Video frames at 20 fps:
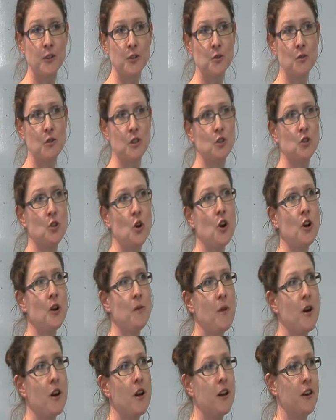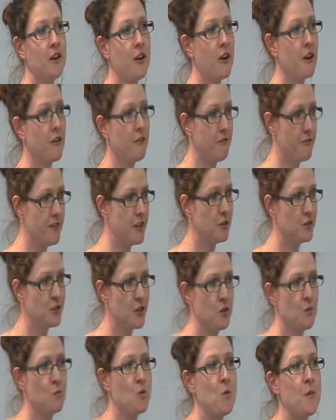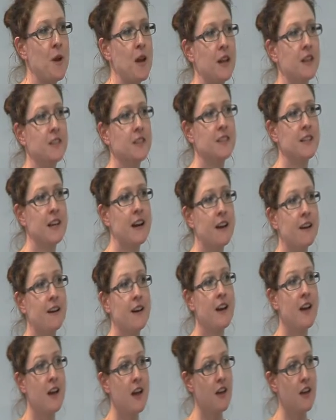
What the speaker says: So the dogma in our field at the moment is that